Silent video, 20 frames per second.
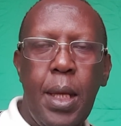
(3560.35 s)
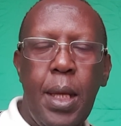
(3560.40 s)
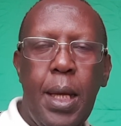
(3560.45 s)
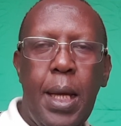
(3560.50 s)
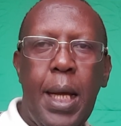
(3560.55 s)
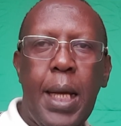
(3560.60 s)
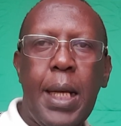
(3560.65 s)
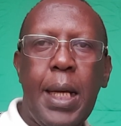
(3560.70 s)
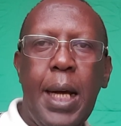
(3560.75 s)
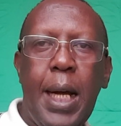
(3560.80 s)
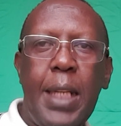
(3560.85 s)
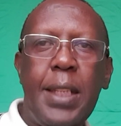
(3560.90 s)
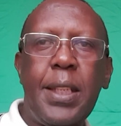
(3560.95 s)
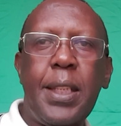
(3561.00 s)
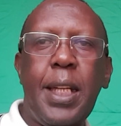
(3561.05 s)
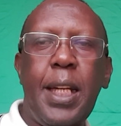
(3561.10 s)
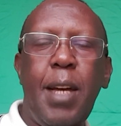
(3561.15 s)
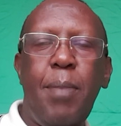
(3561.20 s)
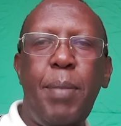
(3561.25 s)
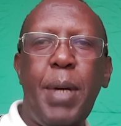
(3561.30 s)
A
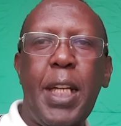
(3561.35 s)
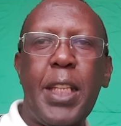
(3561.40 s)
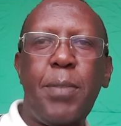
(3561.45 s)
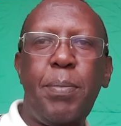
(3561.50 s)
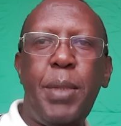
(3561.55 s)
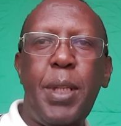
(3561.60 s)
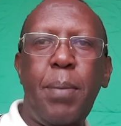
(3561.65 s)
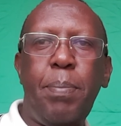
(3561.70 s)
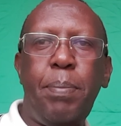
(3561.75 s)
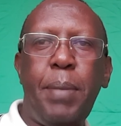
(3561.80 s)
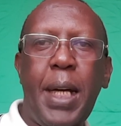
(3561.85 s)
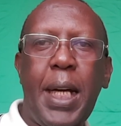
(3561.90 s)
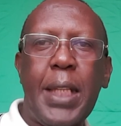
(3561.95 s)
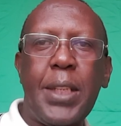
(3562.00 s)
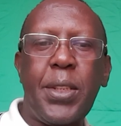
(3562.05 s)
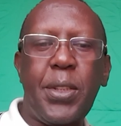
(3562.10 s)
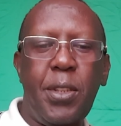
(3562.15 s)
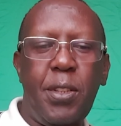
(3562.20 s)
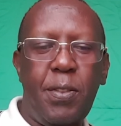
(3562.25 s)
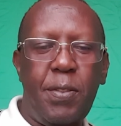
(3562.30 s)
counselor must be a
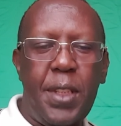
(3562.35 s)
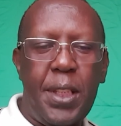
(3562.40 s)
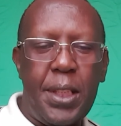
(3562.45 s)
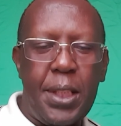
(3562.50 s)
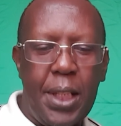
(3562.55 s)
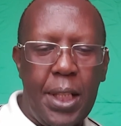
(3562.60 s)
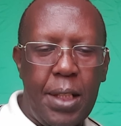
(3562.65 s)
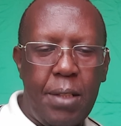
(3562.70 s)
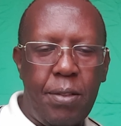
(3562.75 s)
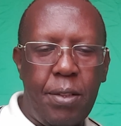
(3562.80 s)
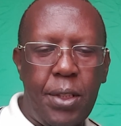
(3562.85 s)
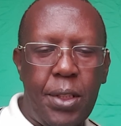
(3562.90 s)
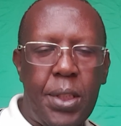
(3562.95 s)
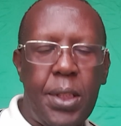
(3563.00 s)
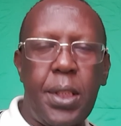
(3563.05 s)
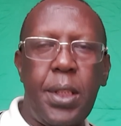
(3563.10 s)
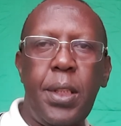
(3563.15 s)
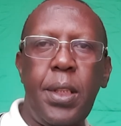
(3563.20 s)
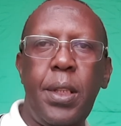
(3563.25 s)
person of integrity.